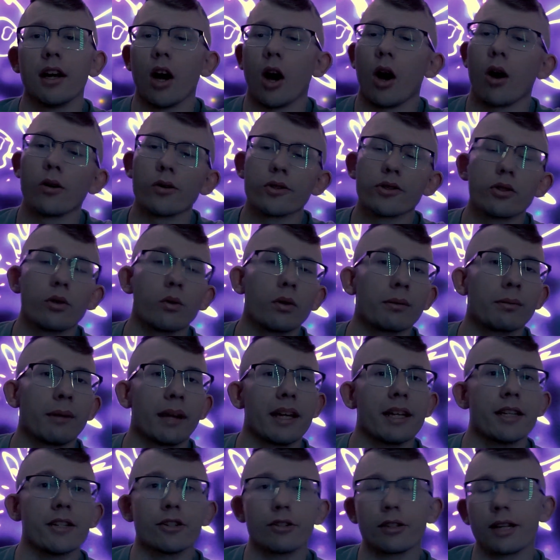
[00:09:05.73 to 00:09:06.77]
Also with my
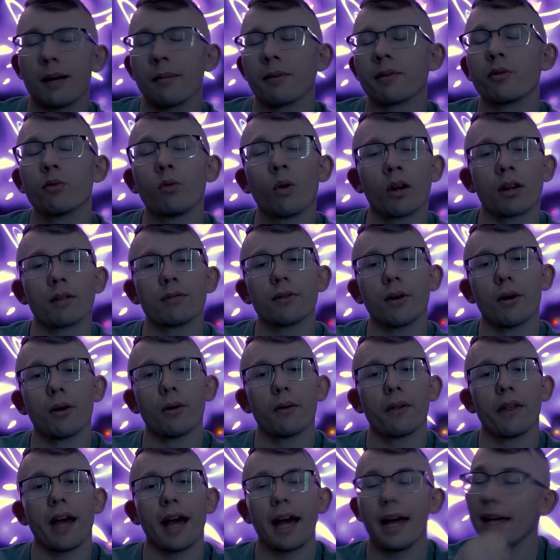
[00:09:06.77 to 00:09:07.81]
Instagram, if you want to follow
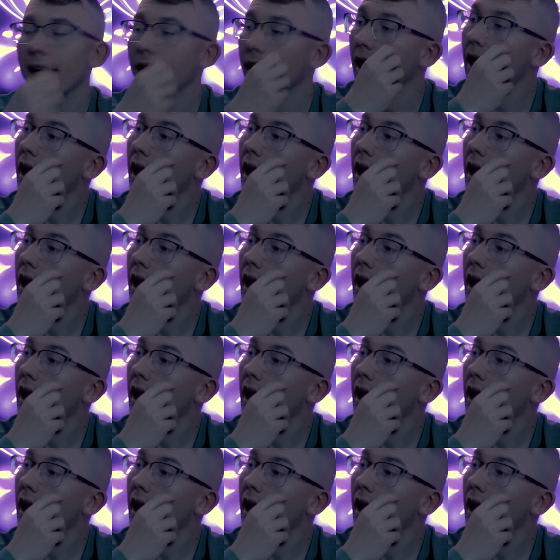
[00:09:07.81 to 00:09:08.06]
that,